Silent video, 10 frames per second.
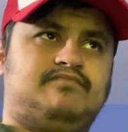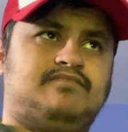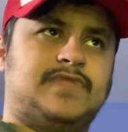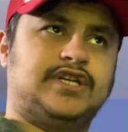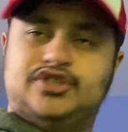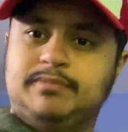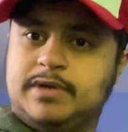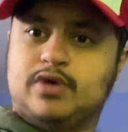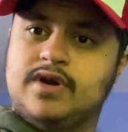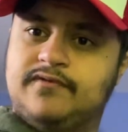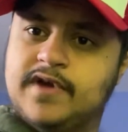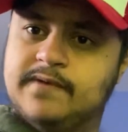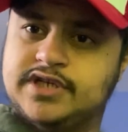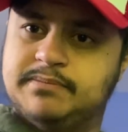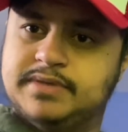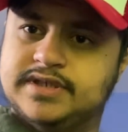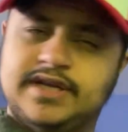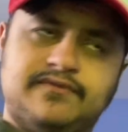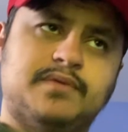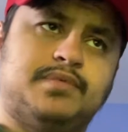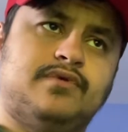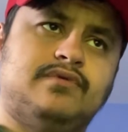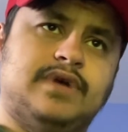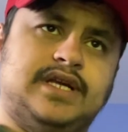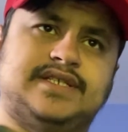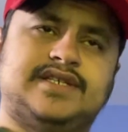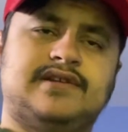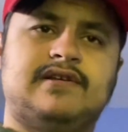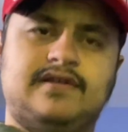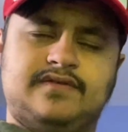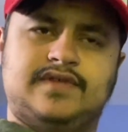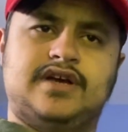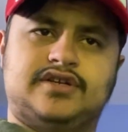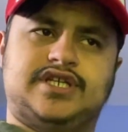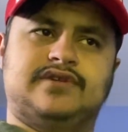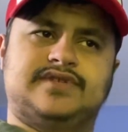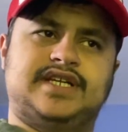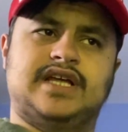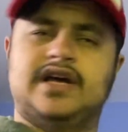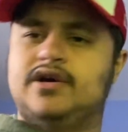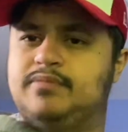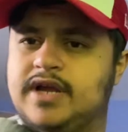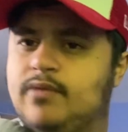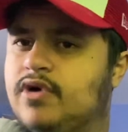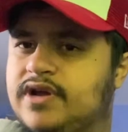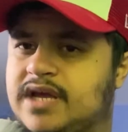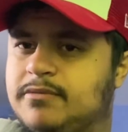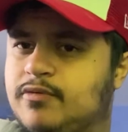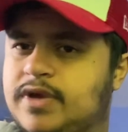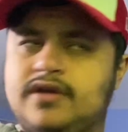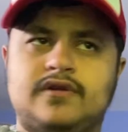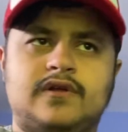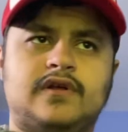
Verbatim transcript: they should be qualifying for Champions League football as they are Chelsea that are playing one game a week.